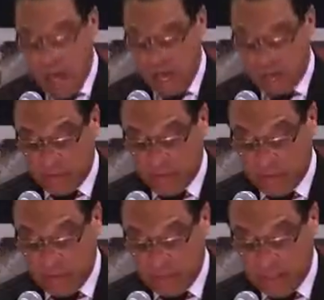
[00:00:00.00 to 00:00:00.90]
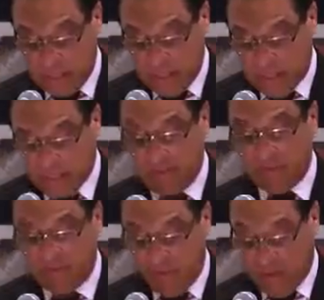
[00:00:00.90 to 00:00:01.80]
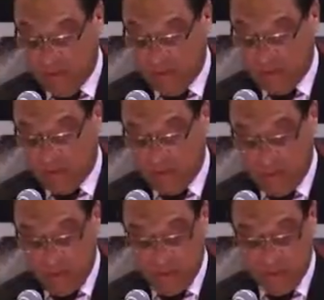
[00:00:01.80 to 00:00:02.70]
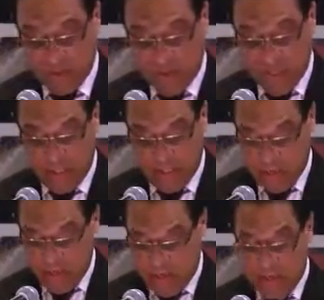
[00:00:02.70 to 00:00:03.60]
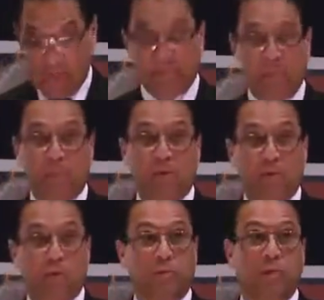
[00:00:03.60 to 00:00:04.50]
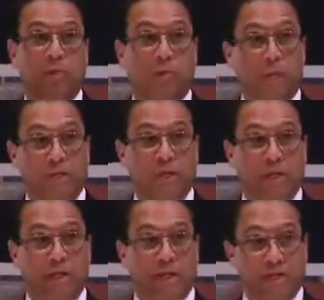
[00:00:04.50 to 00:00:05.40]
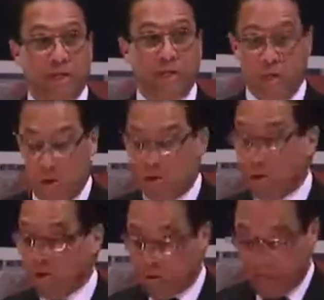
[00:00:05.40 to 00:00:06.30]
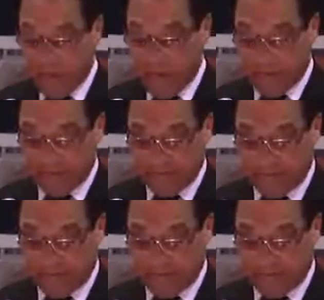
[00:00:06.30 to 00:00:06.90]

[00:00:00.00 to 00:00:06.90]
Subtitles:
and to seek to dispel some of the falsehoods being spread by people who, quite frankly, ought to know better.